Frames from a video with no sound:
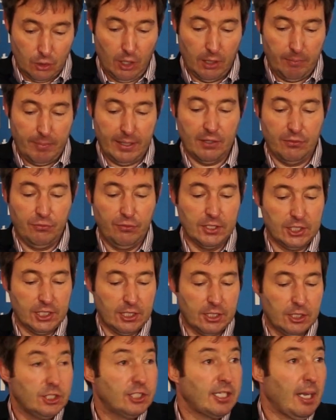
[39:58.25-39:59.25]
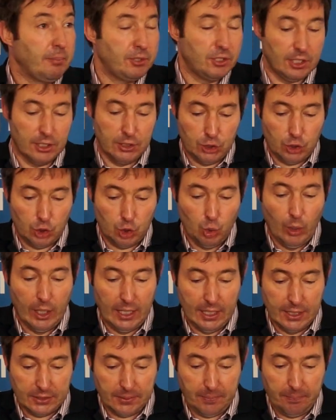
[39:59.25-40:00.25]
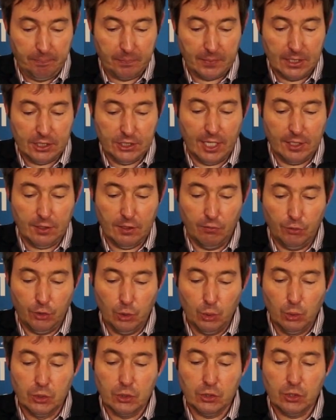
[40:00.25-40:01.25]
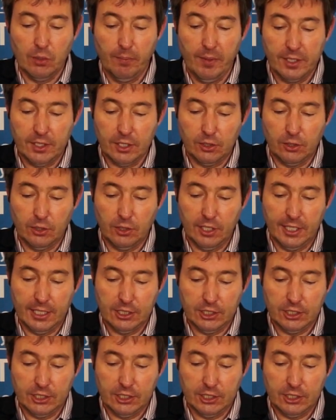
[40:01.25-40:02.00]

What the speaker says: called metaphysical substance dualism, a set of views committed to the